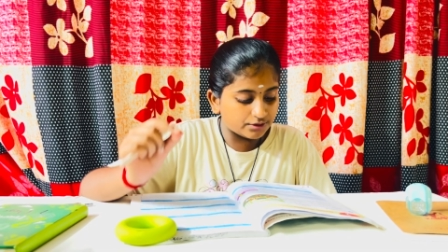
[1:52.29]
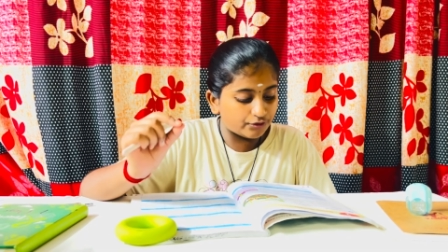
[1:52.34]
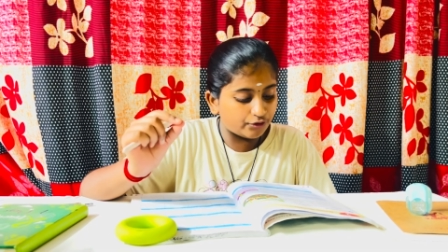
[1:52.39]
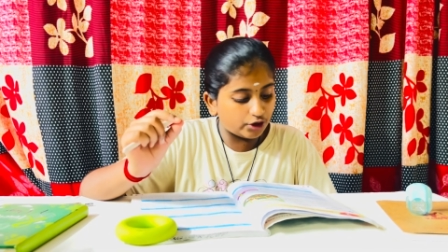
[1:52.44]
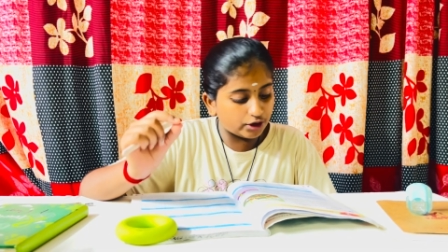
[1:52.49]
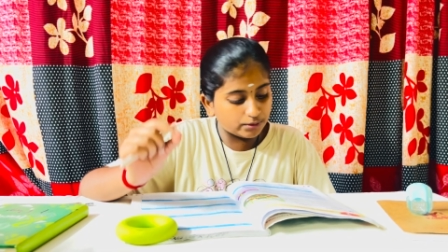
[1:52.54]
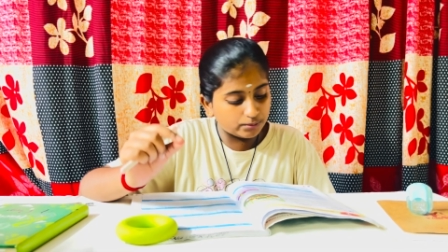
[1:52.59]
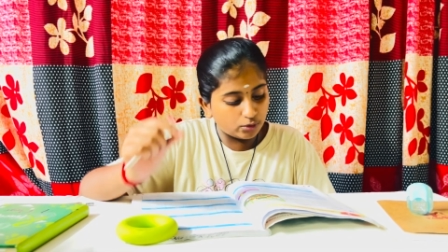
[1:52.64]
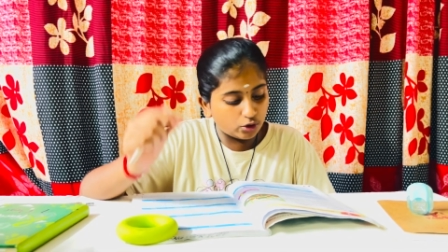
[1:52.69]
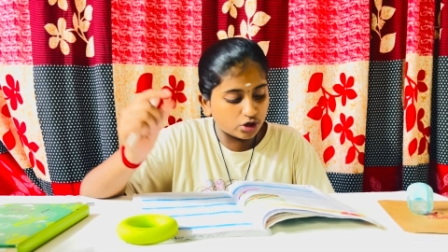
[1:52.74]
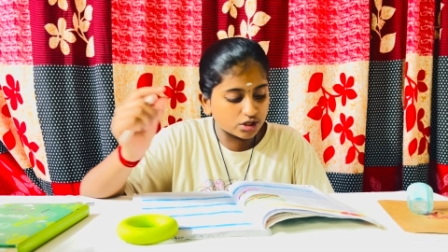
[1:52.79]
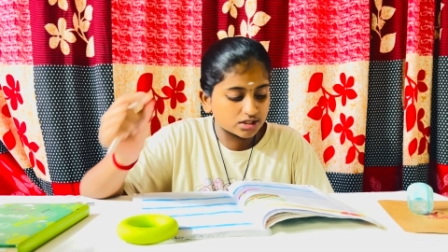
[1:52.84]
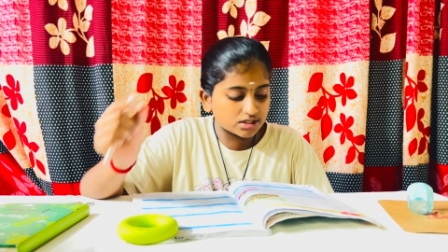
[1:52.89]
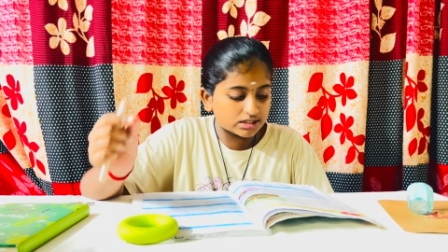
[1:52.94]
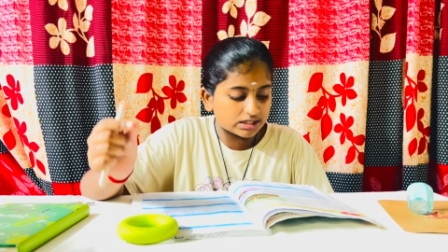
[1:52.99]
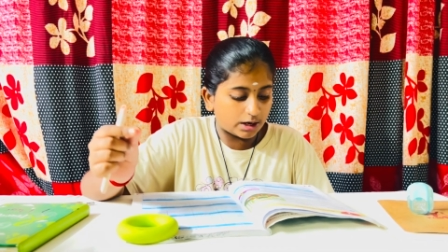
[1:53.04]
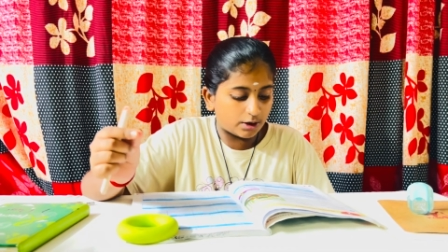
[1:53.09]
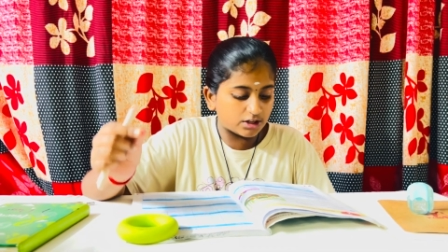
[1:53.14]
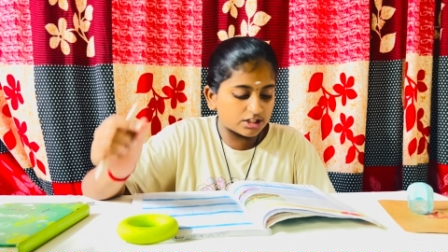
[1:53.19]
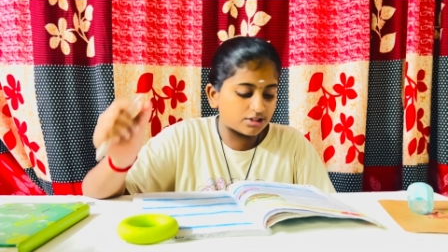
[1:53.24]
for most
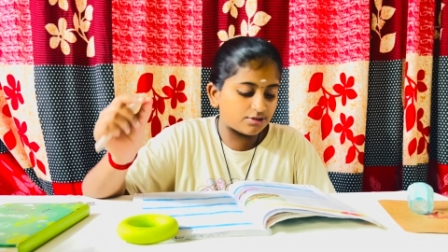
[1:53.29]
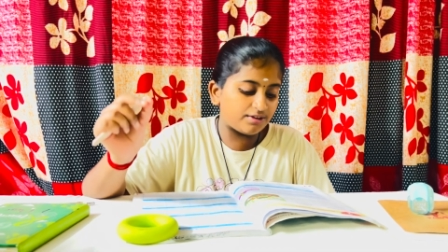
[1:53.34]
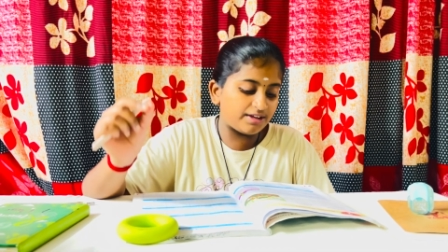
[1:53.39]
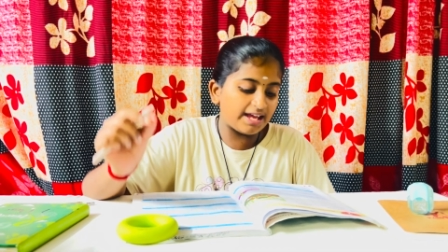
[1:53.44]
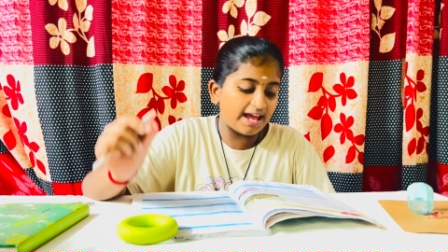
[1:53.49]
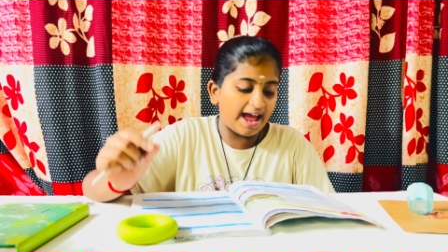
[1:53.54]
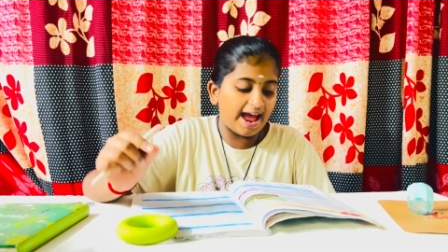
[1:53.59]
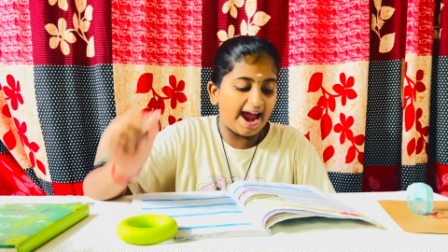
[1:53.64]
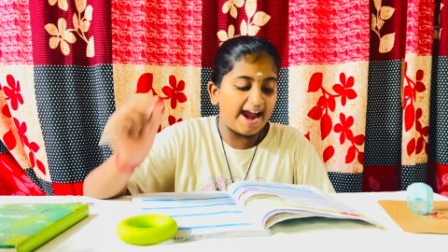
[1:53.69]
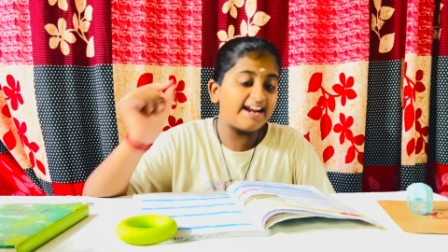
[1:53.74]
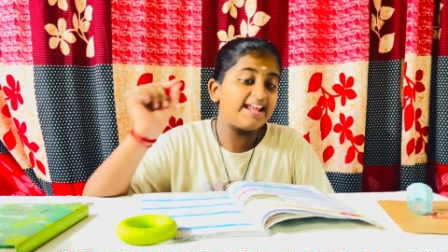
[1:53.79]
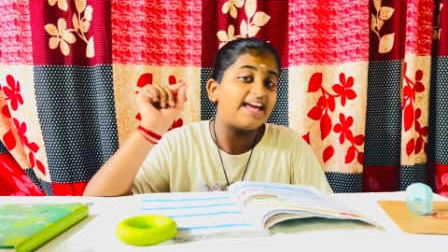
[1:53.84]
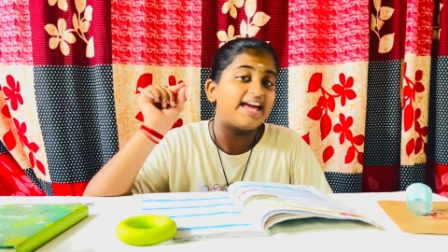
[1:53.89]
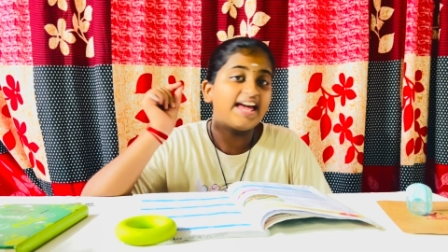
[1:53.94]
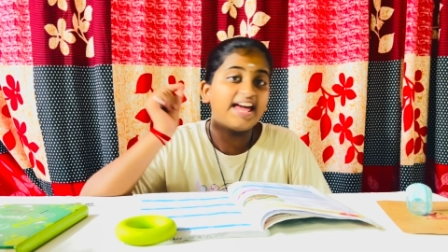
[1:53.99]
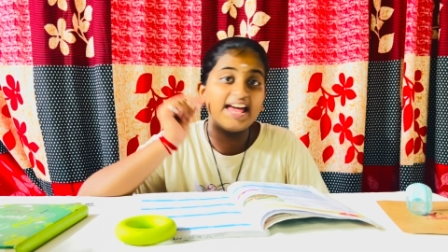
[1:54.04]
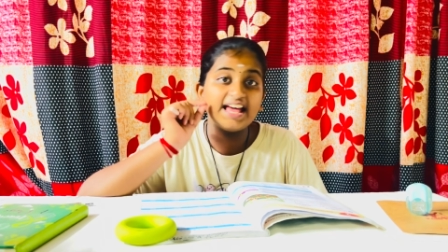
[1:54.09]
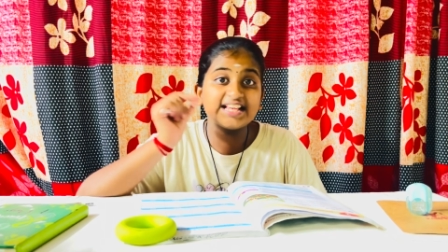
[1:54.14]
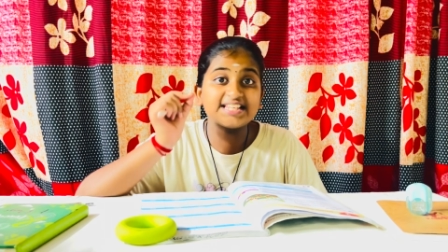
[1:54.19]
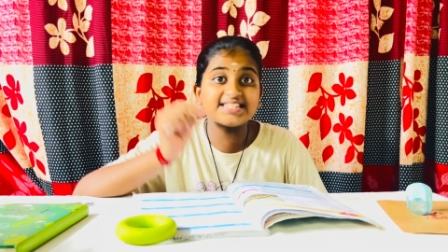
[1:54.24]
nouns we add
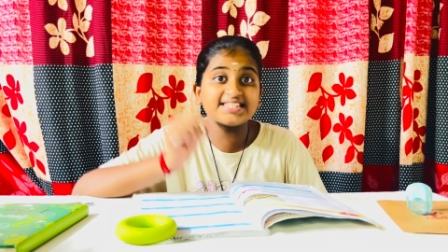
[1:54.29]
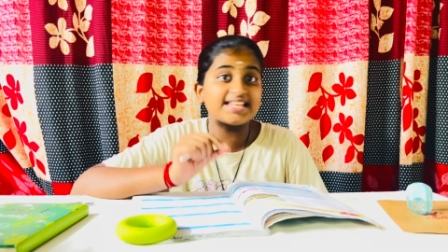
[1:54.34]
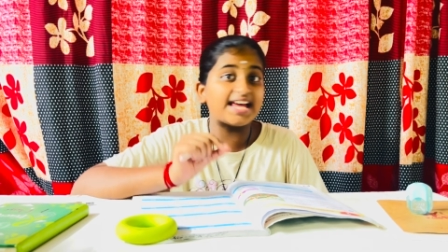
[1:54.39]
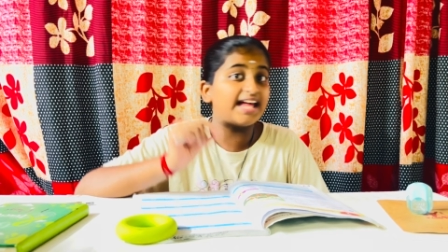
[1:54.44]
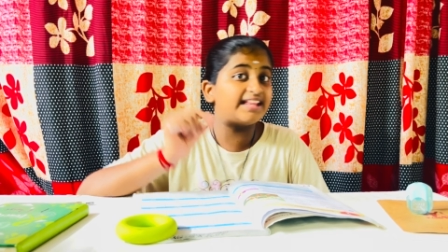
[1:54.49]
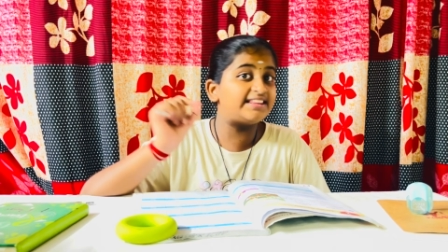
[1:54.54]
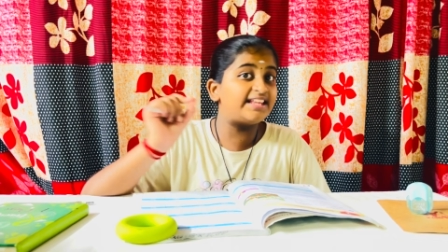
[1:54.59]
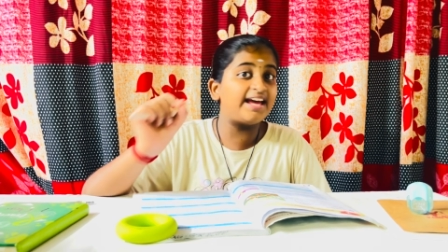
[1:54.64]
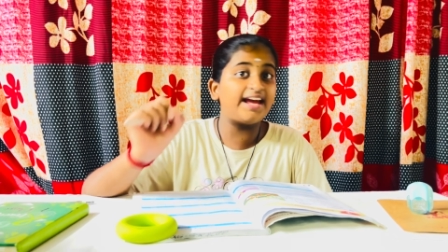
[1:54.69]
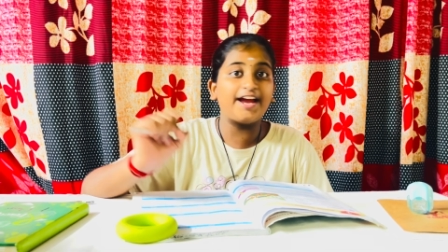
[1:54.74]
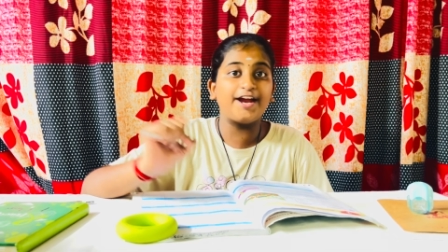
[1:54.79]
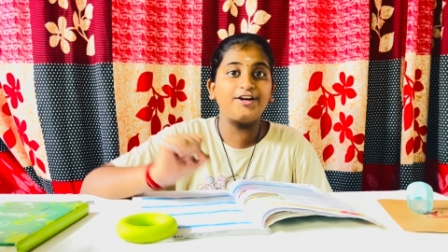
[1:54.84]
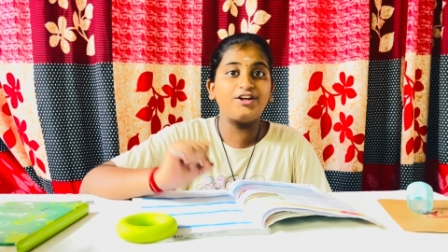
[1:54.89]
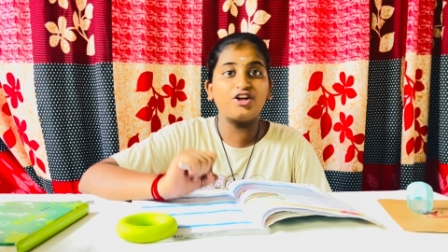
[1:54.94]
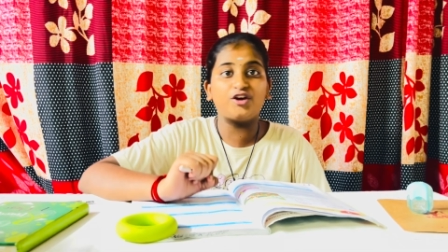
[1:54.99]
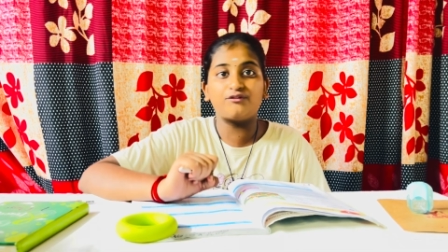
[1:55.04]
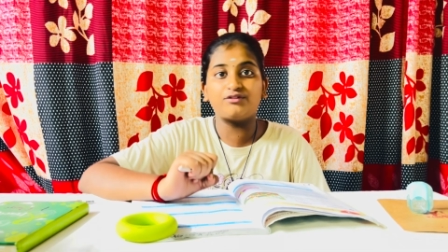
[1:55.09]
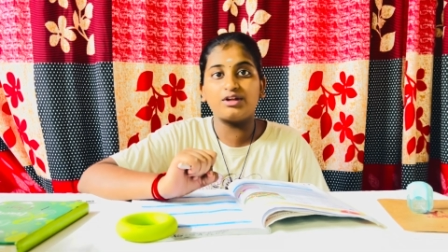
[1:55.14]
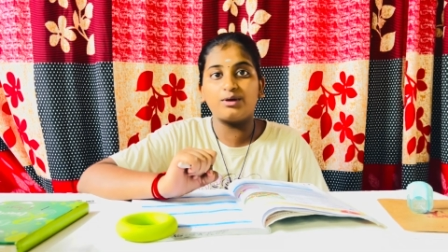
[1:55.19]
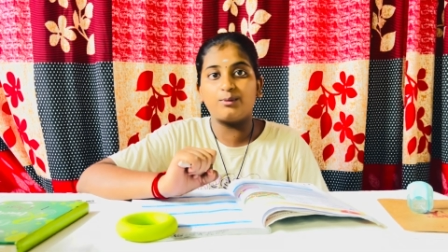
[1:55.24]
s at the end
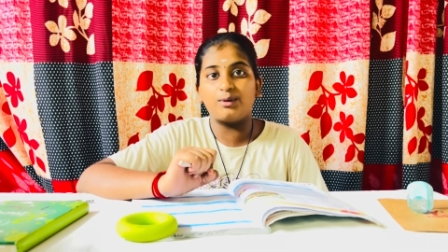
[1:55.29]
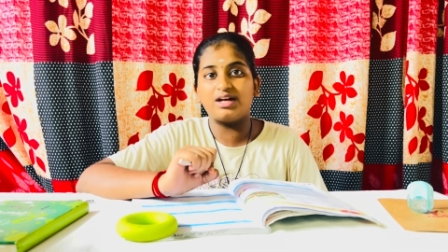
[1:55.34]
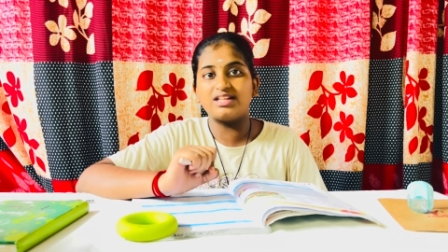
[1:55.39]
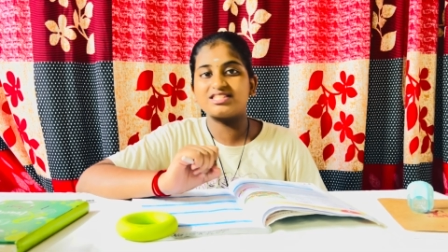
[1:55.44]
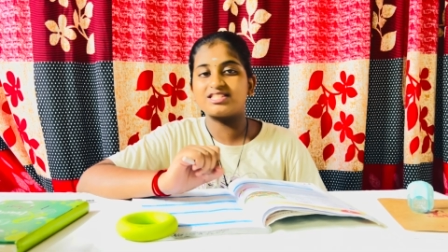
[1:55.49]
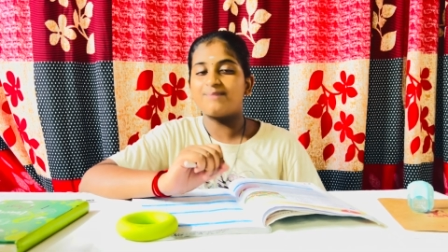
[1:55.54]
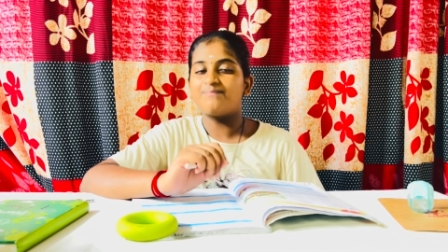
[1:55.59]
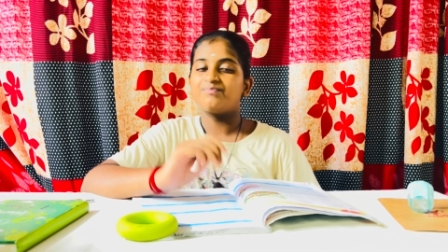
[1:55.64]
of the word.